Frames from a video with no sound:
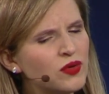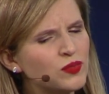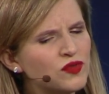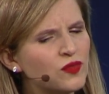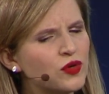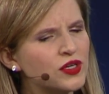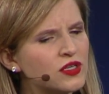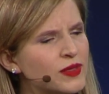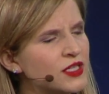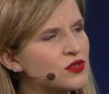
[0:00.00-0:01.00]
move more into
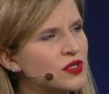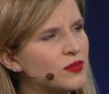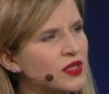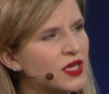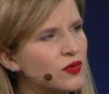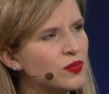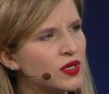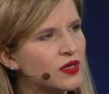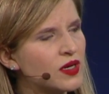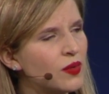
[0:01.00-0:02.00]
the mainstream, and they would
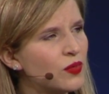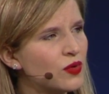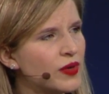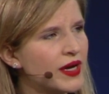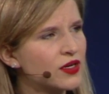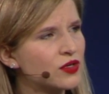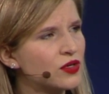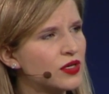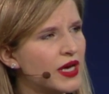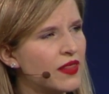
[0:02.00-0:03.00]
become more
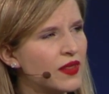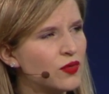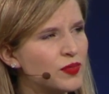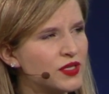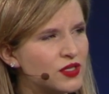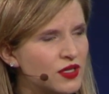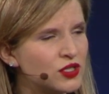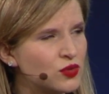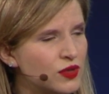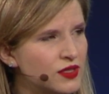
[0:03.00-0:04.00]
radical, and there would be a
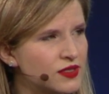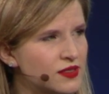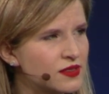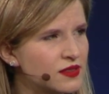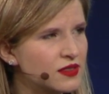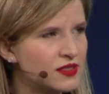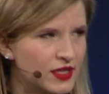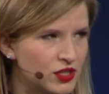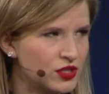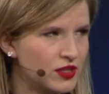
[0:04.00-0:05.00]
choice,
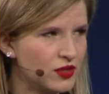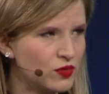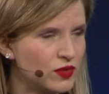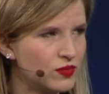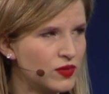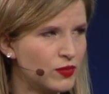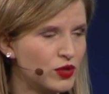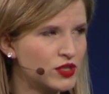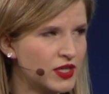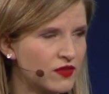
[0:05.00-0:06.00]
essentially, that would
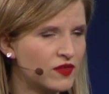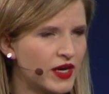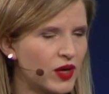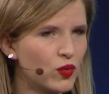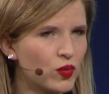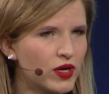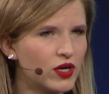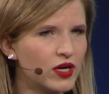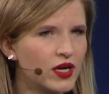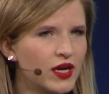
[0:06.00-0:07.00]
emerge out of that, where